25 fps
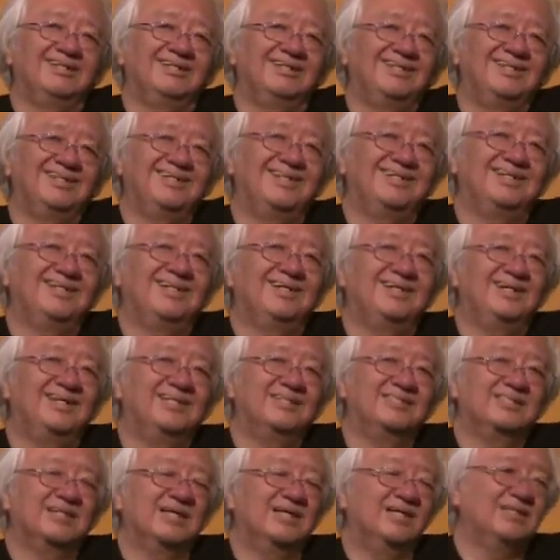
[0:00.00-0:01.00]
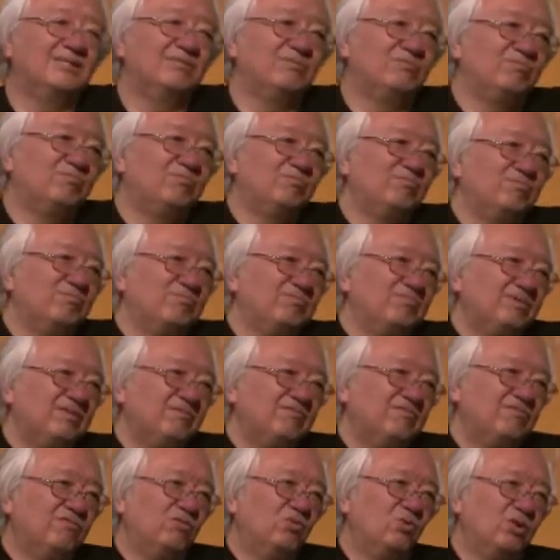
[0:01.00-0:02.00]
I, I kind of
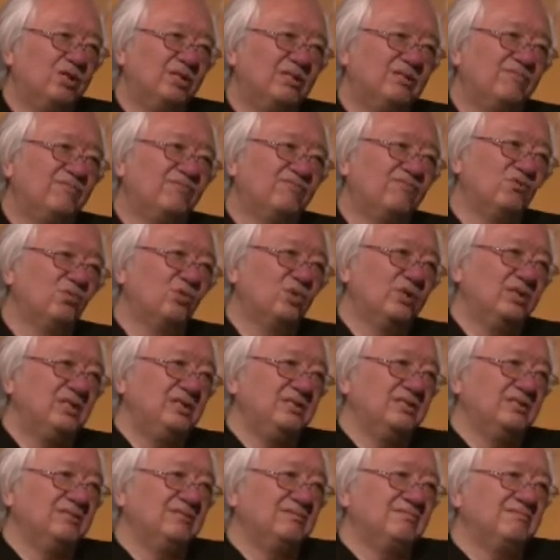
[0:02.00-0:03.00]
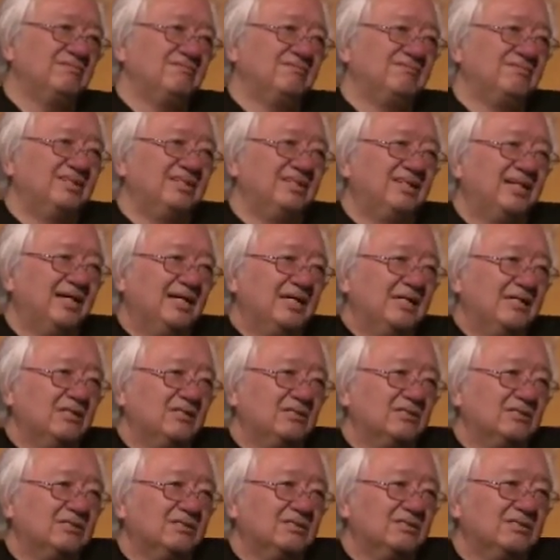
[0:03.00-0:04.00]
avoid Freudian
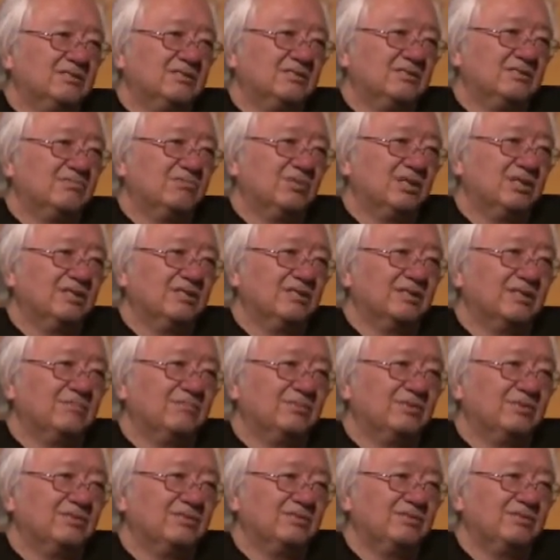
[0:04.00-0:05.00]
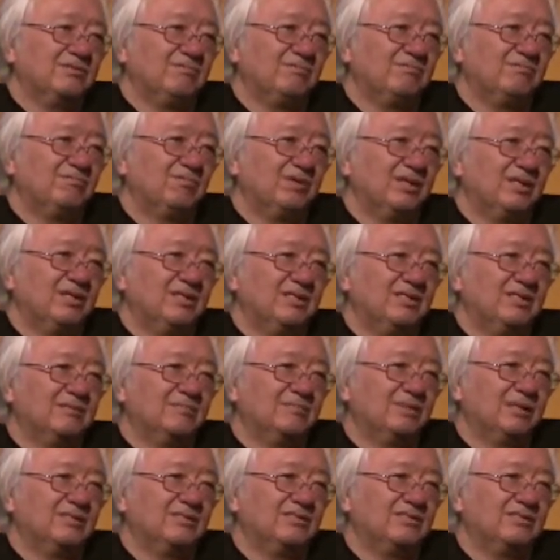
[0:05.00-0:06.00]
analysis when it comes to writing
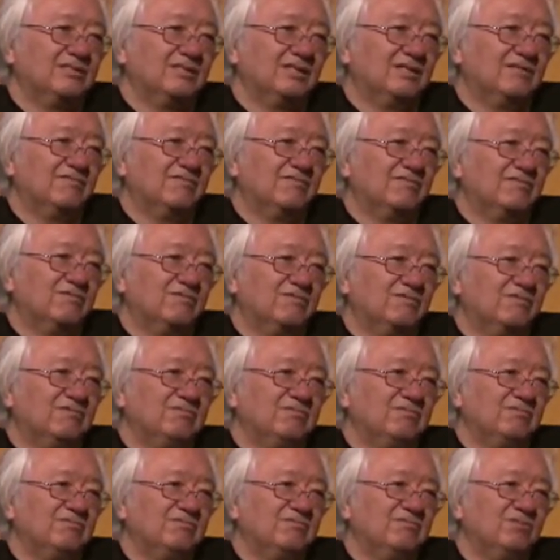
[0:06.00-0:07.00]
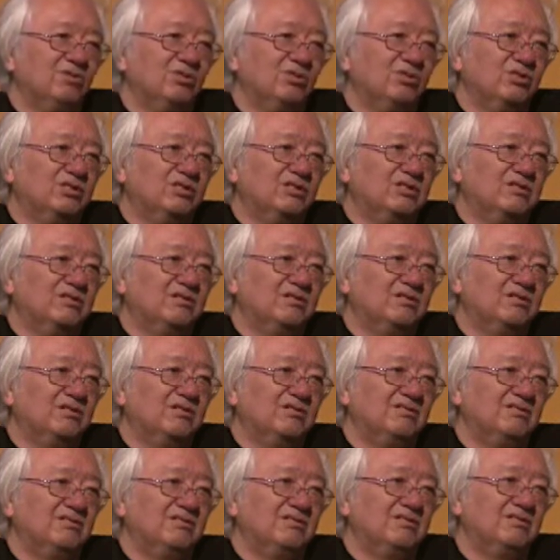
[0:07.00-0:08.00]
about stuff or looking at
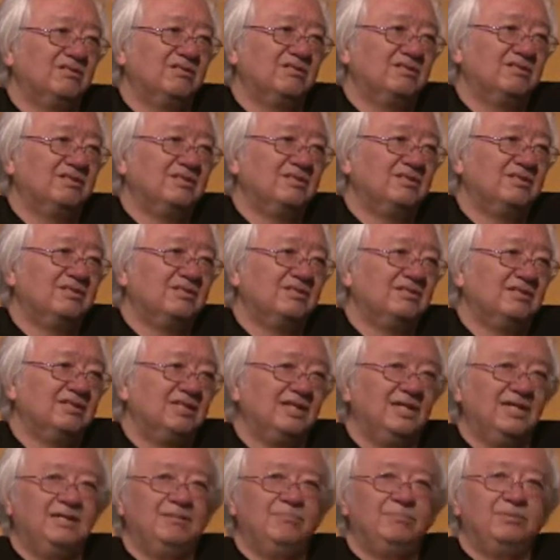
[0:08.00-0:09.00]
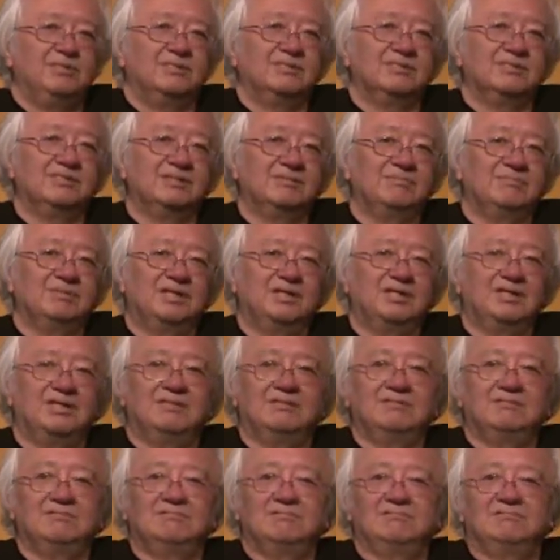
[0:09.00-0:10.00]
art. A, because I'm
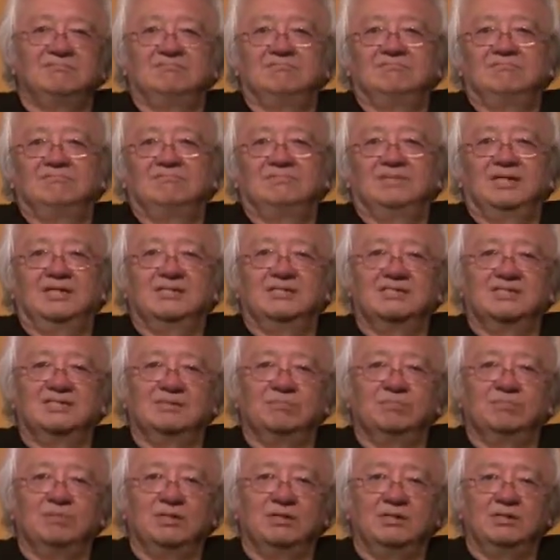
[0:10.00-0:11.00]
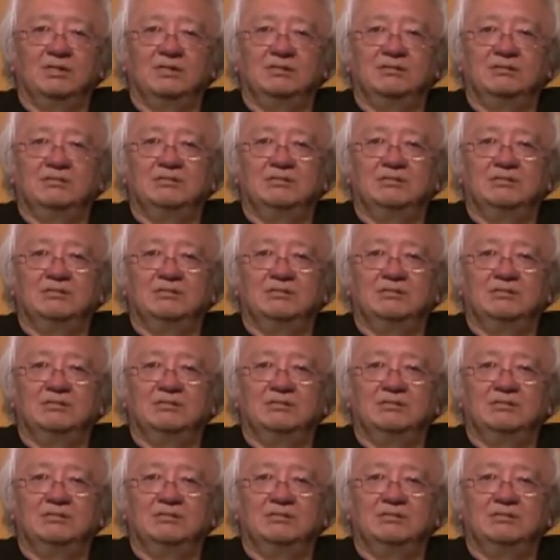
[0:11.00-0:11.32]
not that smart.